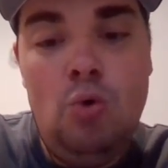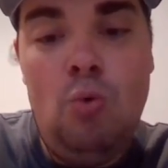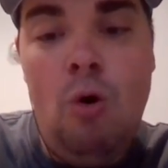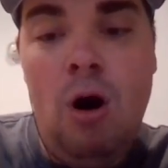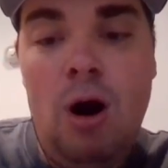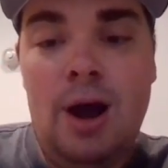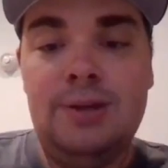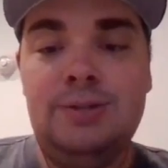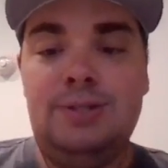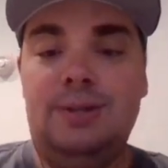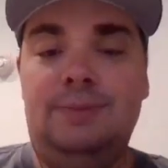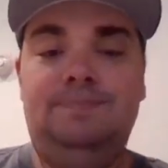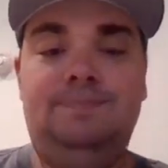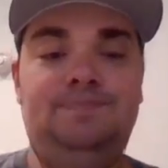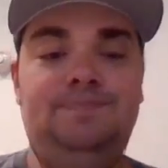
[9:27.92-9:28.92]

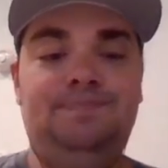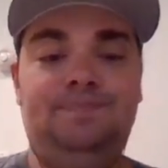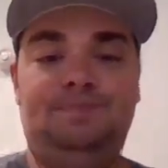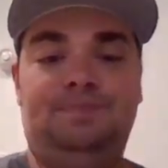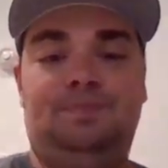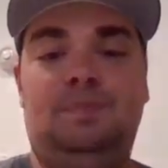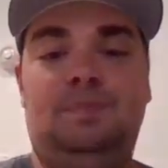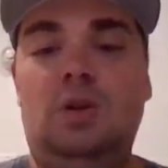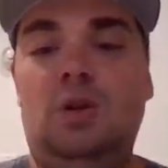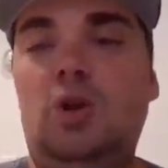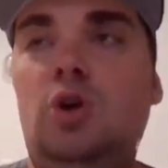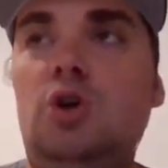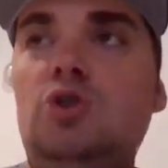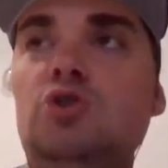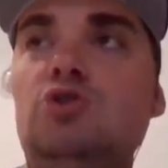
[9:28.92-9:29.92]
was
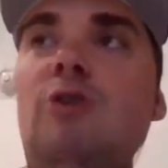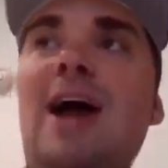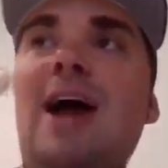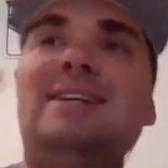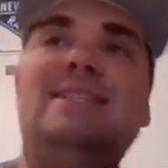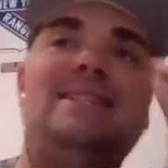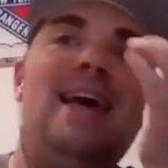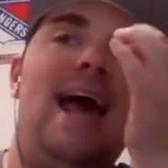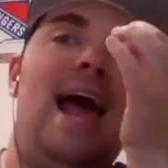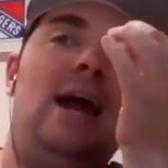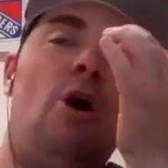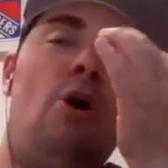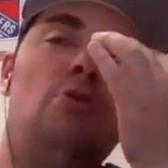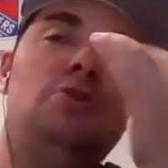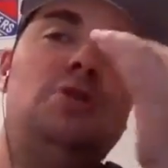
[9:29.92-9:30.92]
trying to
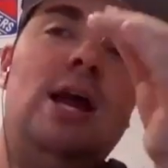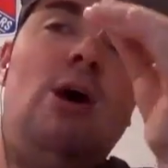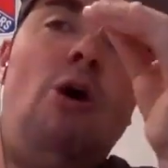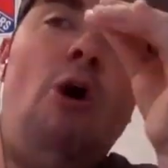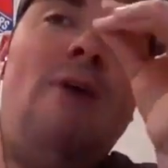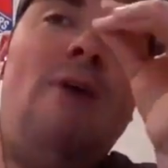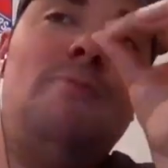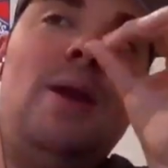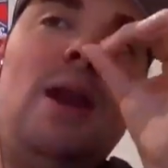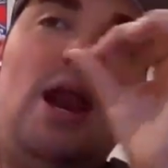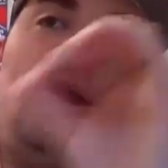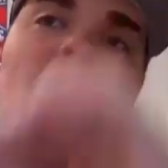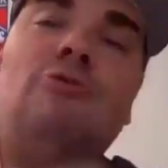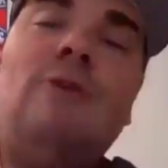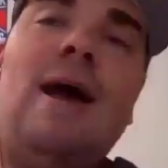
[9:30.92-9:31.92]
tag Jose Offerman
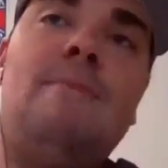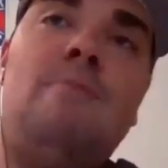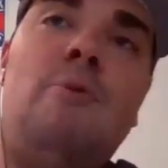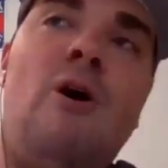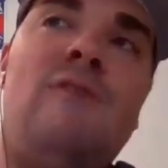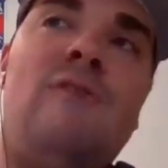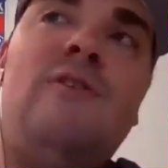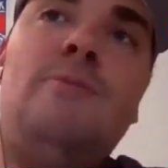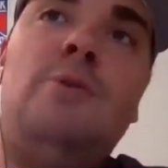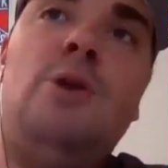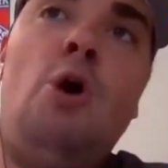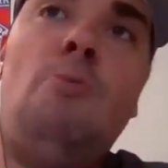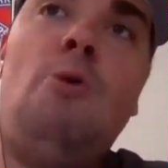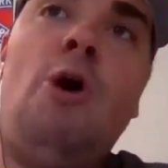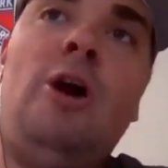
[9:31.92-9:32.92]
on a ground ball from
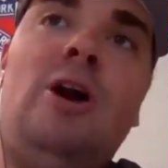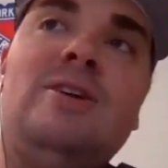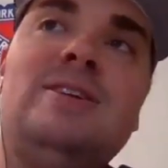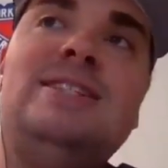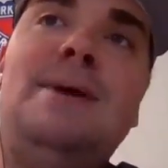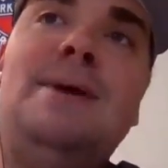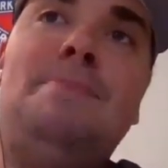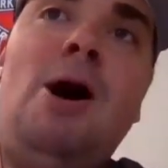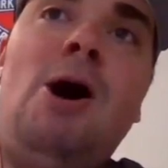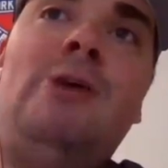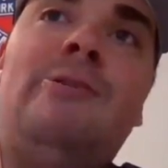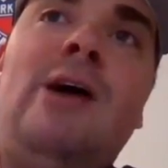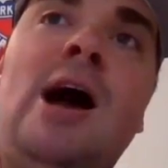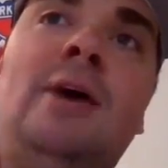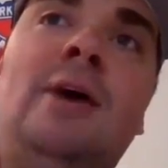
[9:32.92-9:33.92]
Nomar
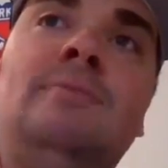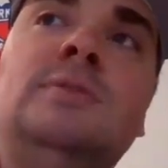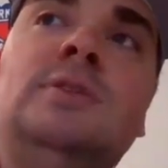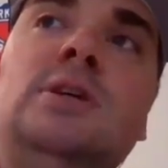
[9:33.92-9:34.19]
Garciaparra.